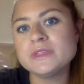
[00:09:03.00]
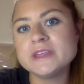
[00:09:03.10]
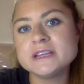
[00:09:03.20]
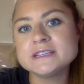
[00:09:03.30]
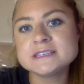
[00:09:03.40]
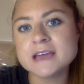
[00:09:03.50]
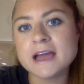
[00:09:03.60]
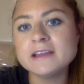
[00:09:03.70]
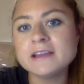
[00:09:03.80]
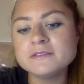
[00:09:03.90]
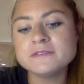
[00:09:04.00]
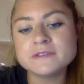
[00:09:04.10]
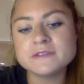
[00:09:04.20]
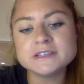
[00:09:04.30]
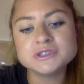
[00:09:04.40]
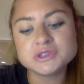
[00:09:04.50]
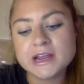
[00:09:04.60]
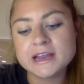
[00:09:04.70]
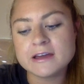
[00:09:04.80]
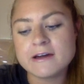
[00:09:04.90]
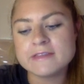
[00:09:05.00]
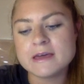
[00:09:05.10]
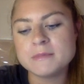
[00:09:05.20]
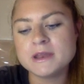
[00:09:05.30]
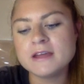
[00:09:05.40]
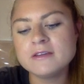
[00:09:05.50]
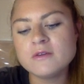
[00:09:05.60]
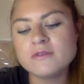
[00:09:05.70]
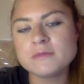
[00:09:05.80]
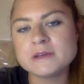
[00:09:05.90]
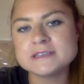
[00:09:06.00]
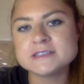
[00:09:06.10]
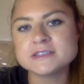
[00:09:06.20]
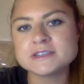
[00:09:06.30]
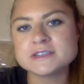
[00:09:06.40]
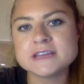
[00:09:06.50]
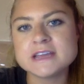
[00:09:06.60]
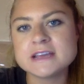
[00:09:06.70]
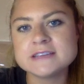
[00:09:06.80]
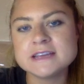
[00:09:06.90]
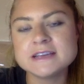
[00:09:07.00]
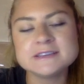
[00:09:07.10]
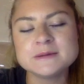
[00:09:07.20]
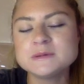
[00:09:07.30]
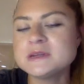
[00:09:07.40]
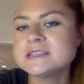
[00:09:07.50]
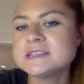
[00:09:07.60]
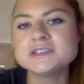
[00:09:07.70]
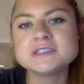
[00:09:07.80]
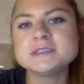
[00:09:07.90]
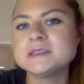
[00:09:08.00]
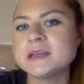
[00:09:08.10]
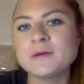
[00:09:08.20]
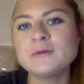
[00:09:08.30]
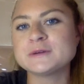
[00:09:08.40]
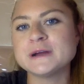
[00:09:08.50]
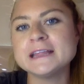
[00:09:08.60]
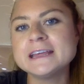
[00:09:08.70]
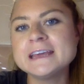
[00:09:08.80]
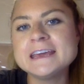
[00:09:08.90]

it's draining on them. And I know from my sisters, they say some days they're over it.